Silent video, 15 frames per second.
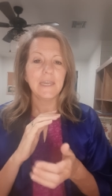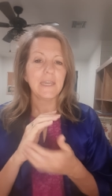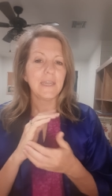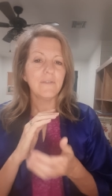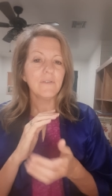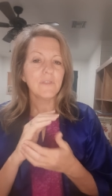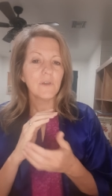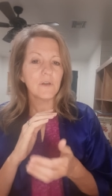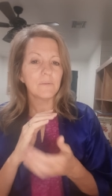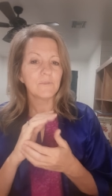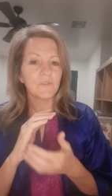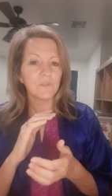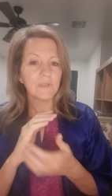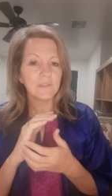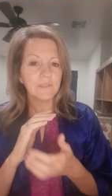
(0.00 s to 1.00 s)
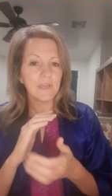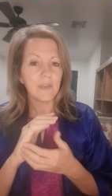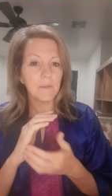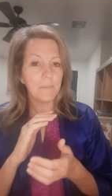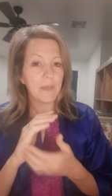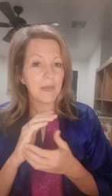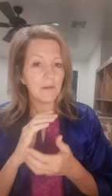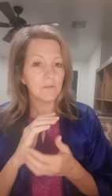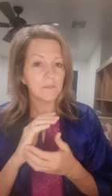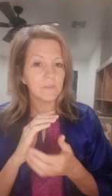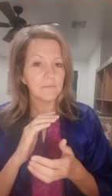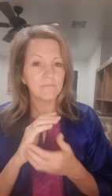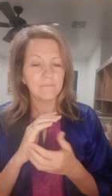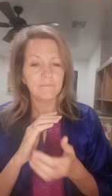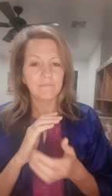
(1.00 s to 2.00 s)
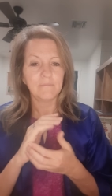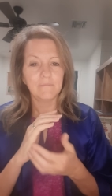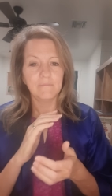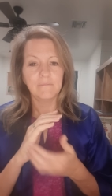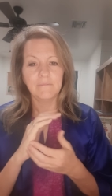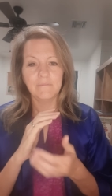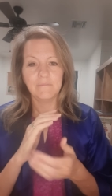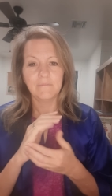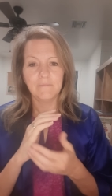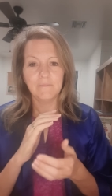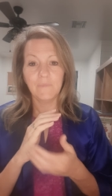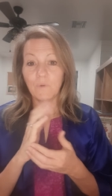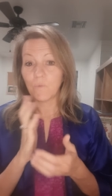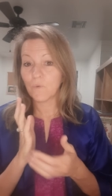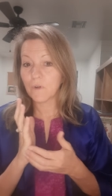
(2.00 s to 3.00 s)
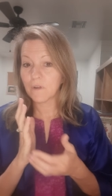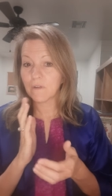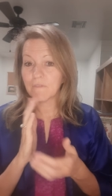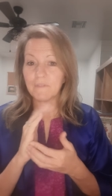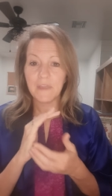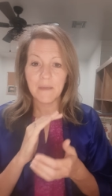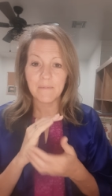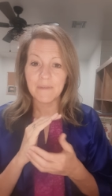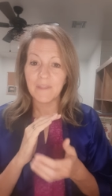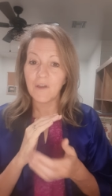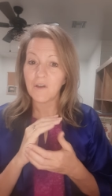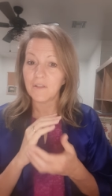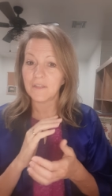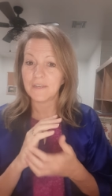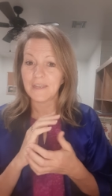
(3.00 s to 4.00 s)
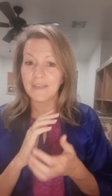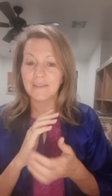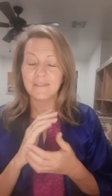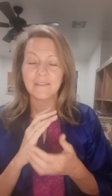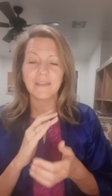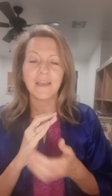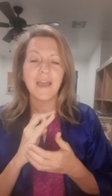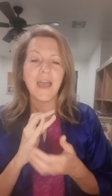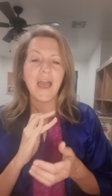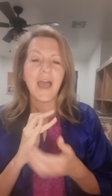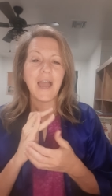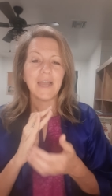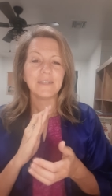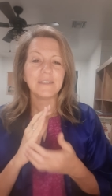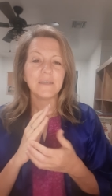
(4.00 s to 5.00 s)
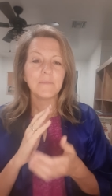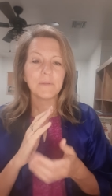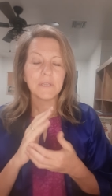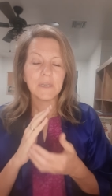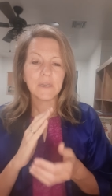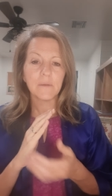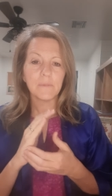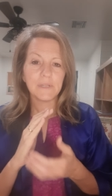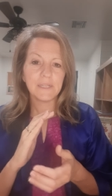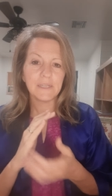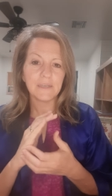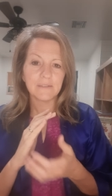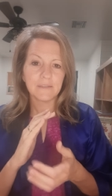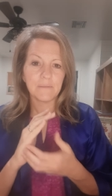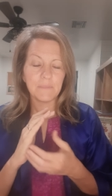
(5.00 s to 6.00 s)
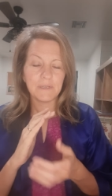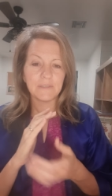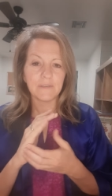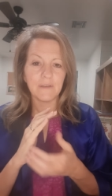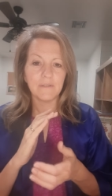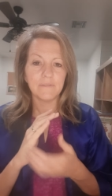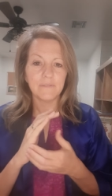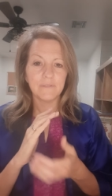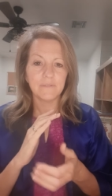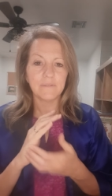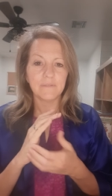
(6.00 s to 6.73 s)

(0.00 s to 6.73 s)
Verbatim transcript: Even though I'm stressed out about work, family, the holidays, I deeply and completely accept myself.